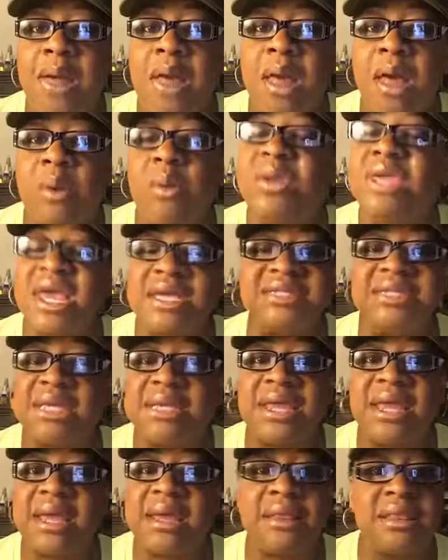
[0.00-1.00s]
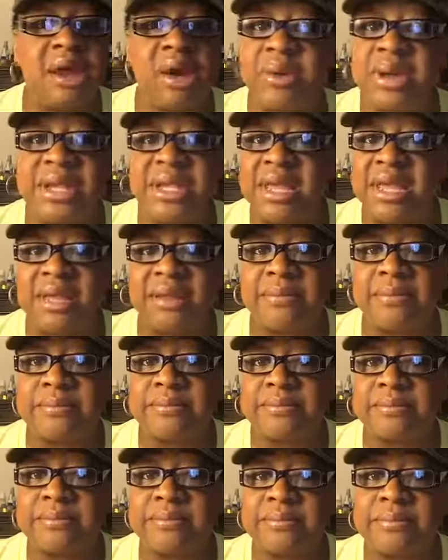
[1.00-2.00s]
Well, yes, he did. No, he didn't.
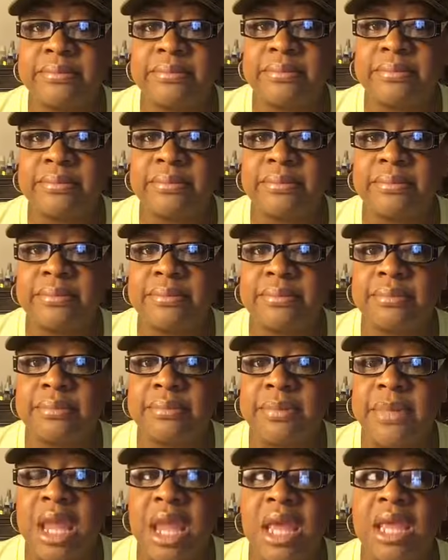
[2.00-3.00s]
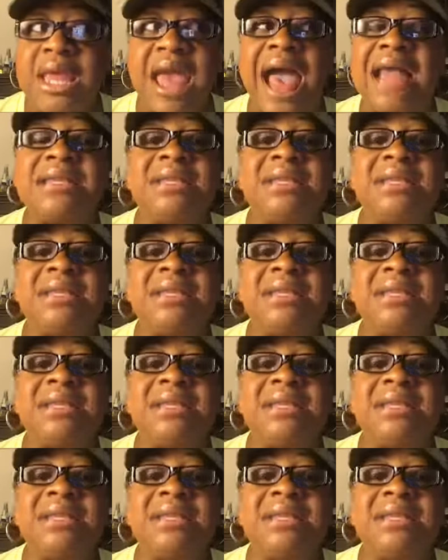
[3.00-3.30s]
God